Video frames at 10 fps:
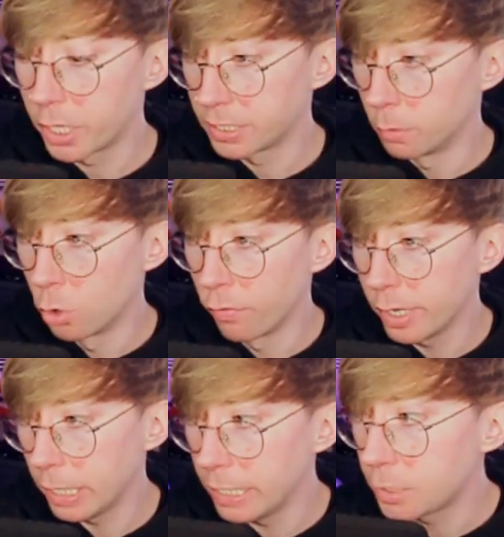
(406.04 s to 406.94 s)
the
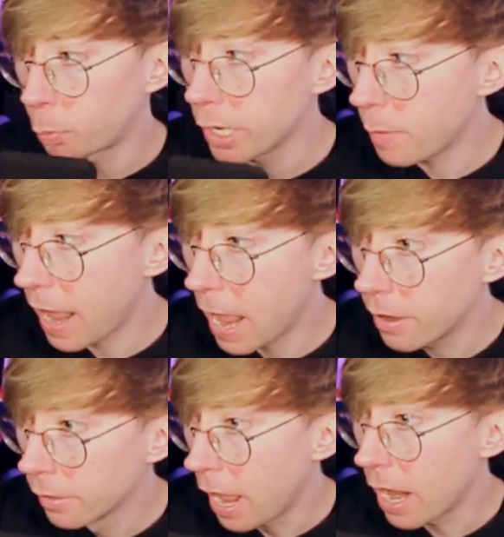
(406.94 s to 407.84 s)
movie is pretty
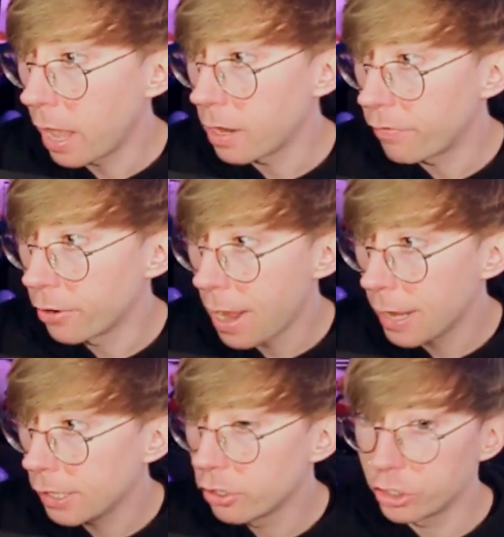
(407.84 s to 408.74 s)
bad, and if you're
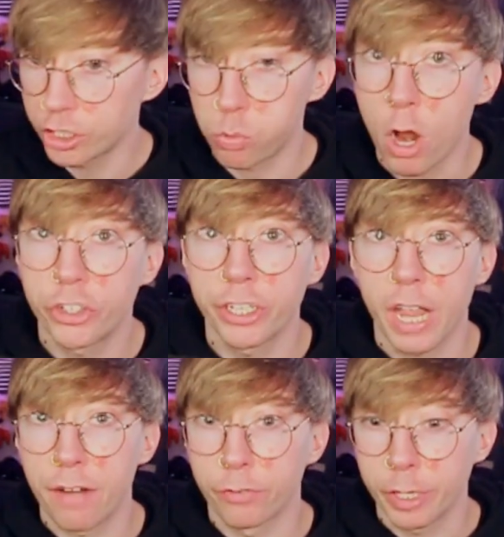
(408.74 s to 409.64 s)
not into just watching
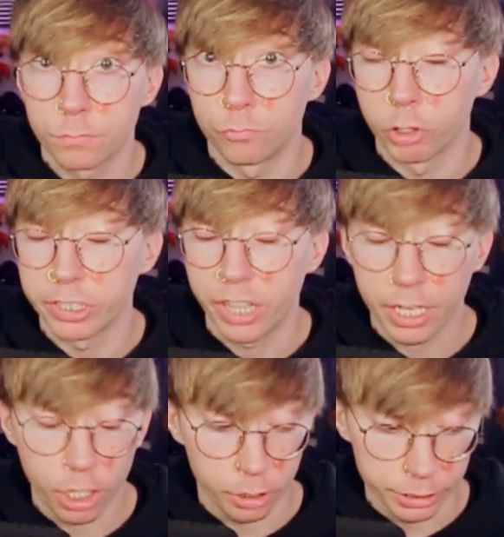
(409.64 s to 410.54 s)
every
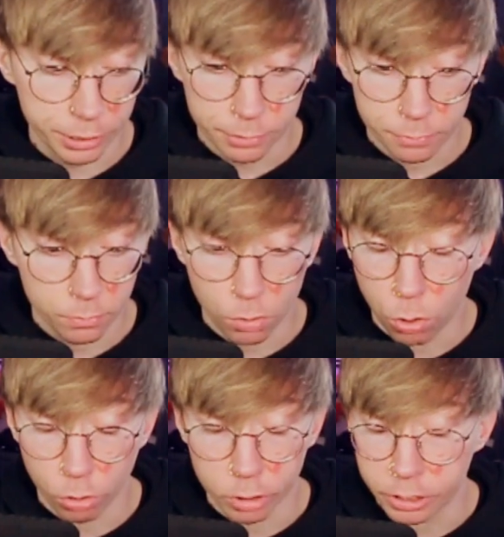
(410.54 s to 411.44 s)
ridiculous
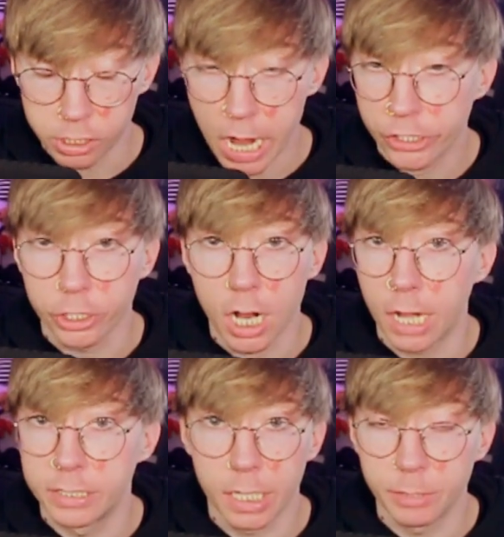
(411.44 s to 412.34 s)
horror slasher
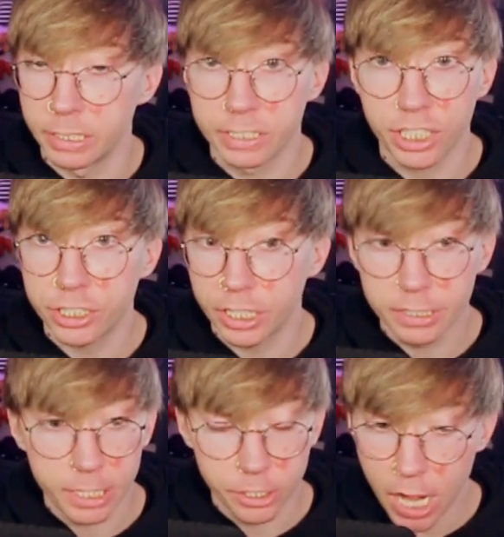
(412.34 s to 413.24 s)
concept in
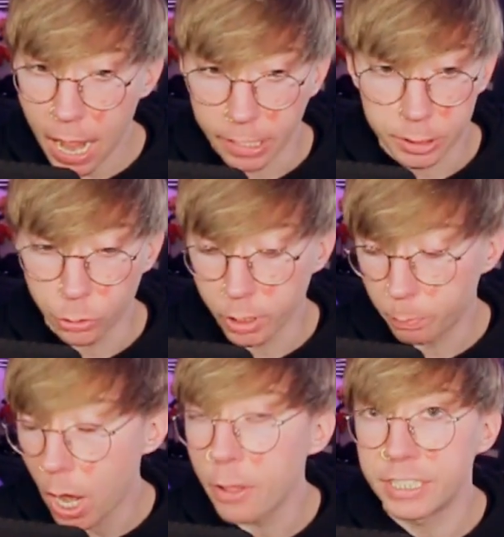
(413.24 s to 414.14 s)
existence, then yeah, you could
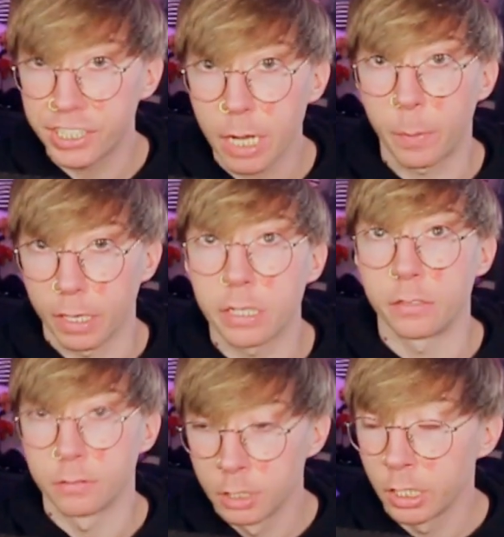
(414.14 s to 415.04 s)
probably skip it
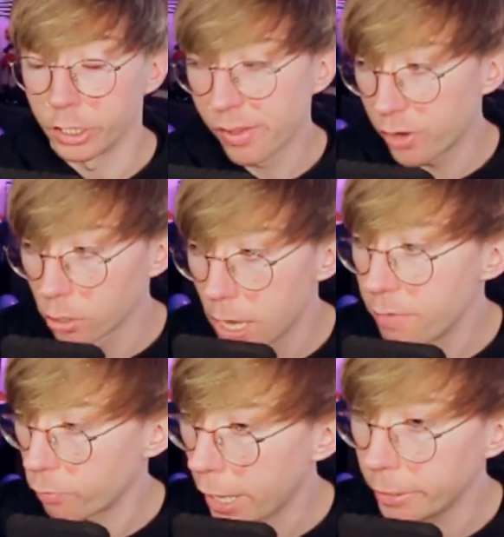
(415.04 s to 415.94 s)
and live your
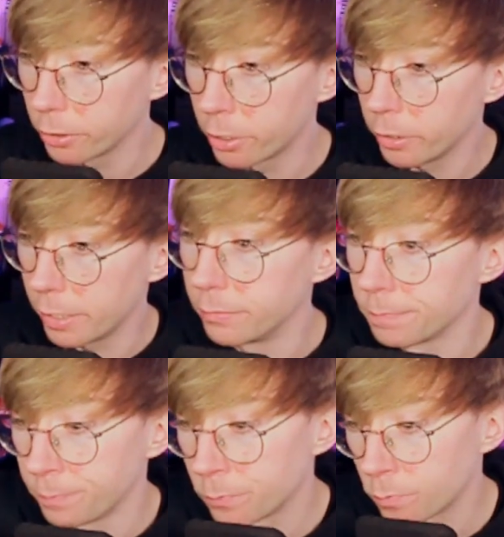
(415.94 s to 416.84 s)
life regular, and
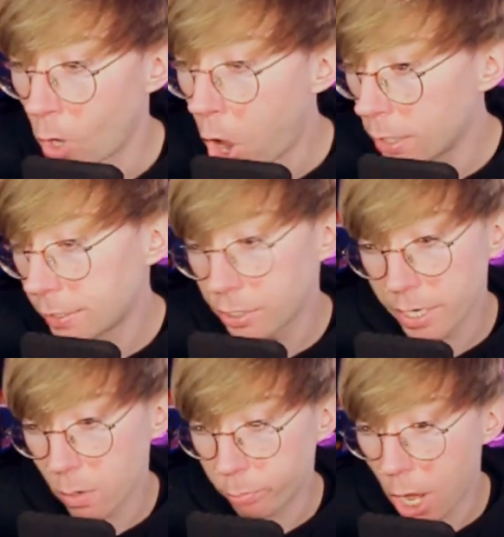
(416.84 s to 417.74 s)
honestly,
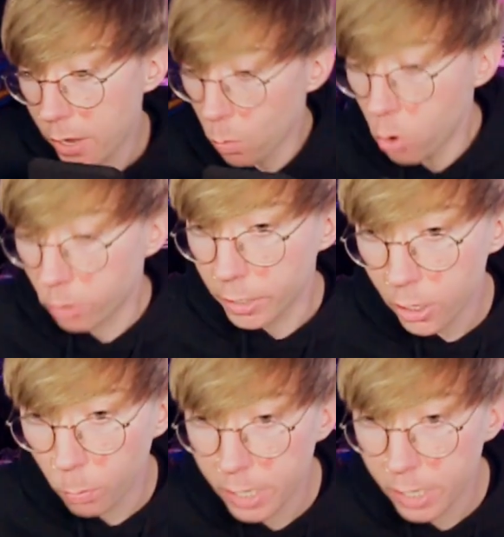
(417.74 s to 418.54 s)
it probably won't, it'll be